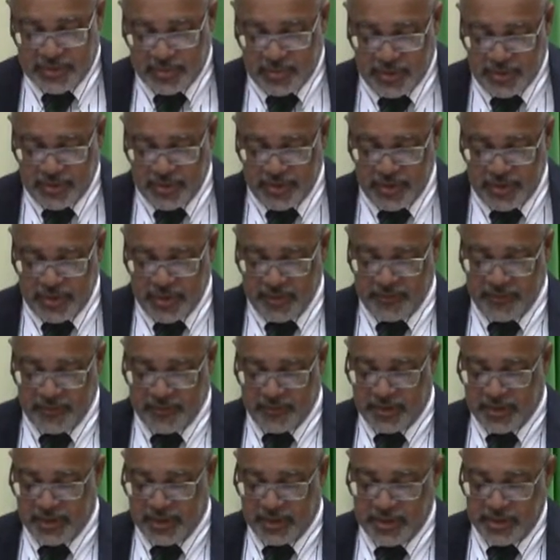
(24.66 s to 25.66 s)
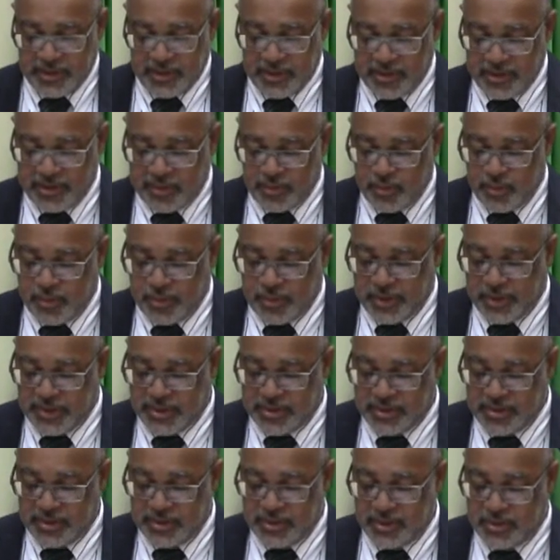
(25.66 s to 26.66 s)
Maria Fernandez Lopez
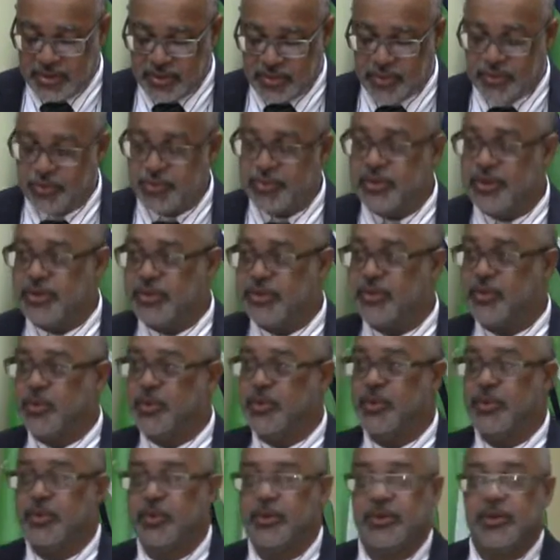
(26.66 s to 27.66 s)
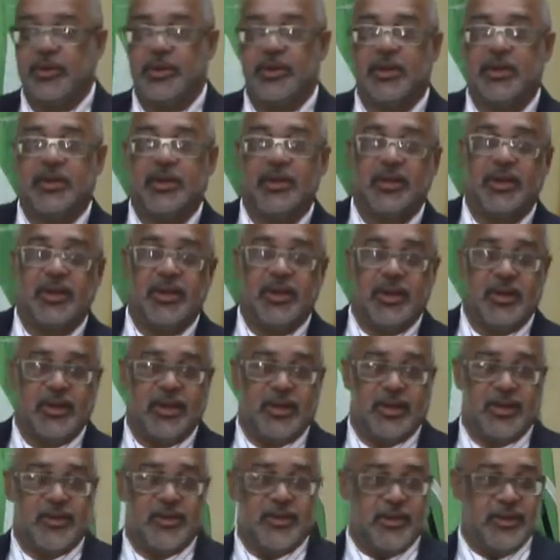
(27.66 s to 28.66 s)
de Turisco,
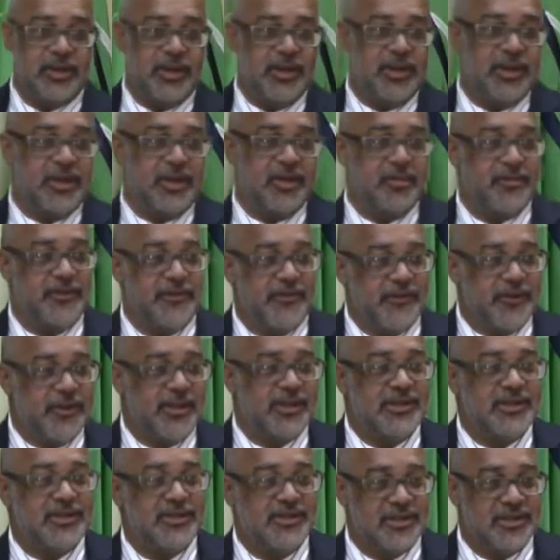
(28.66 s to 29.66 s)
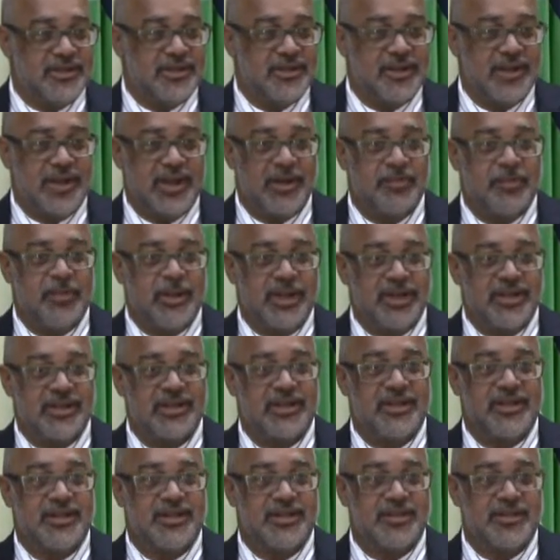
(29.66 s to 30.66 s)
colleagues, friends,
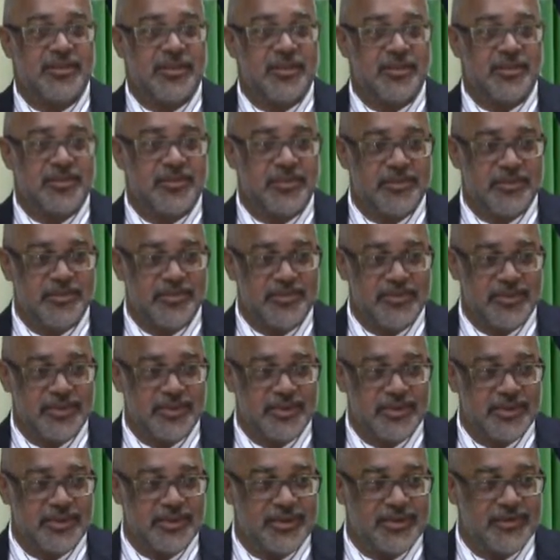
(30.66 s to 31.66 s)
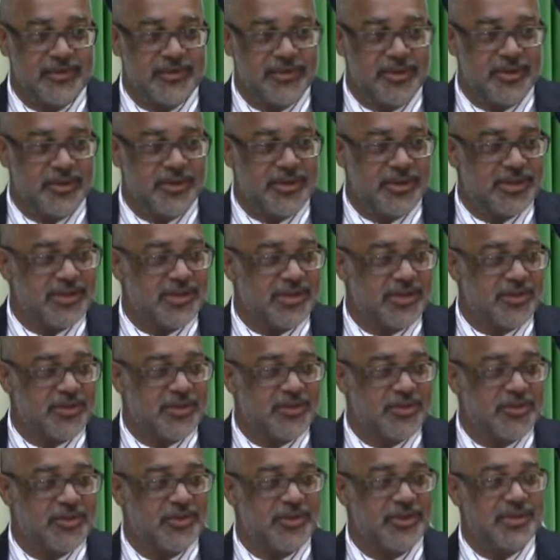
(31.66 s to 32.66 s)
ambassadors from various
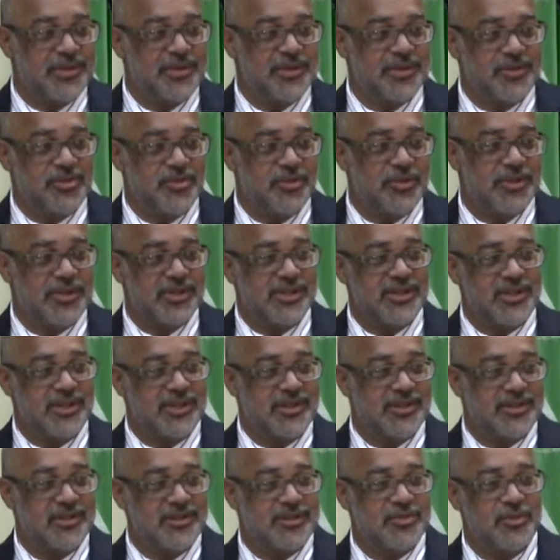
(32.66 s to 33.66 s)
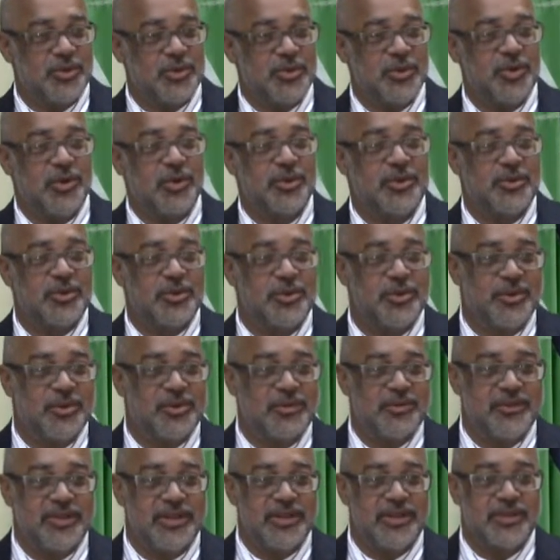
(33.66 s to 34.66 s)
countries, Brazil, Morocco,
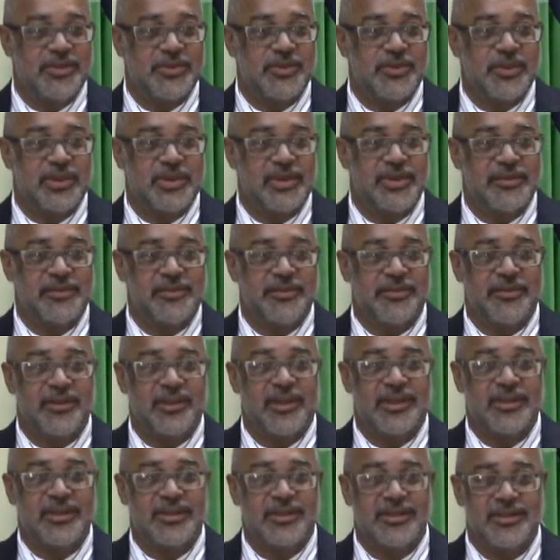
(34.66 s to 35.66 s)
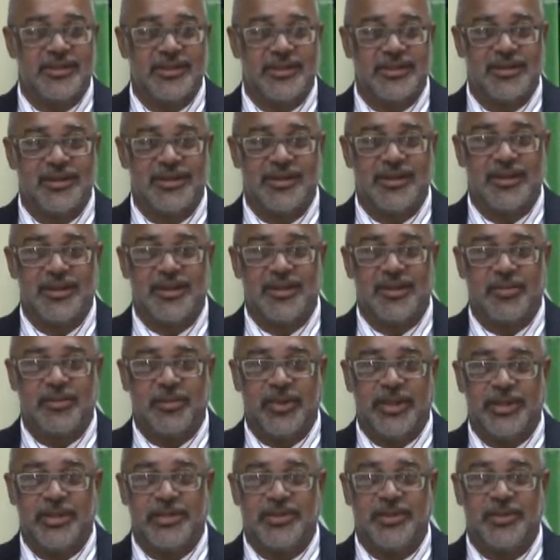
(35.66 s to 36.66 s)
Venezuela, France,
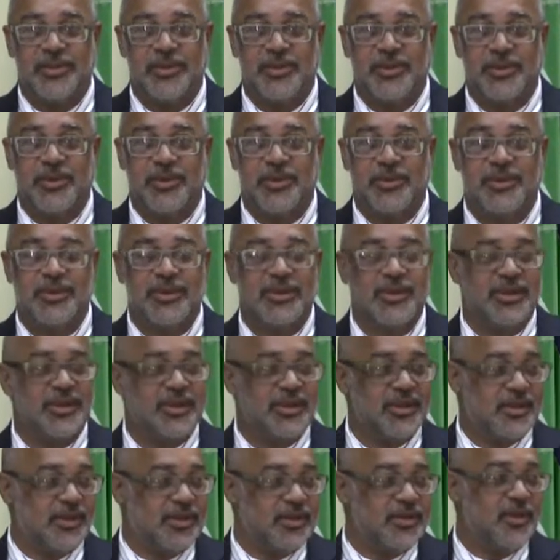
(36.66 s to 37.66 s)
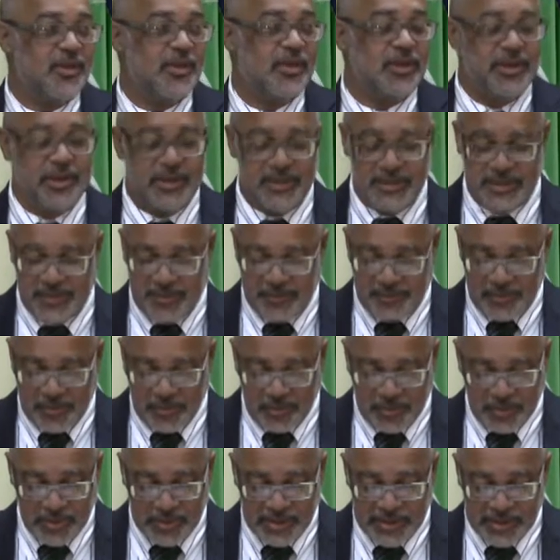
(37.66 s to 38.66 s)
Mexico, colleagues of the
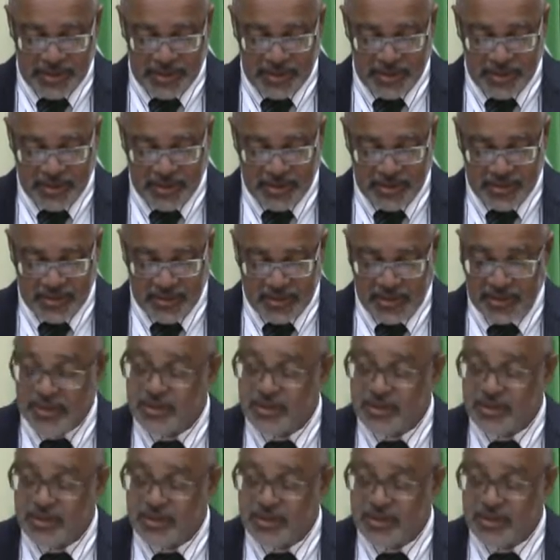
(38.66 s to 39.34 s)
OECS.